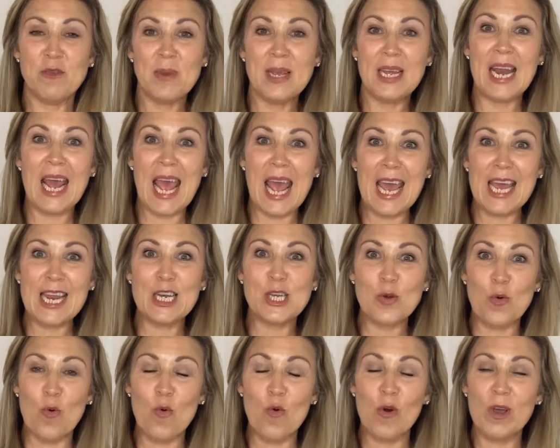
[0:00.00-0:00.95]
to be an and
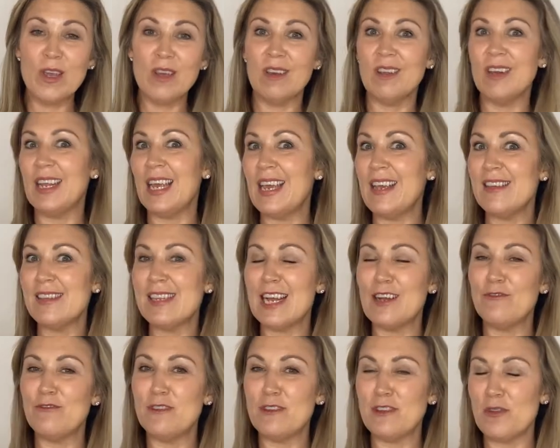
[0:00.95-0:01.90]
or, you can get
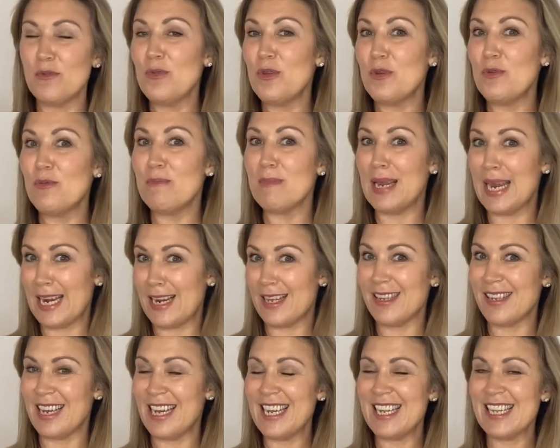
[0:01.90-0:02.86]
yourself some new
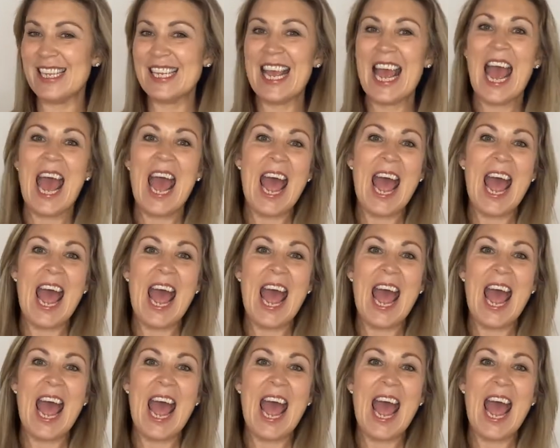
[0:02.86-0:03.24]
melanocytes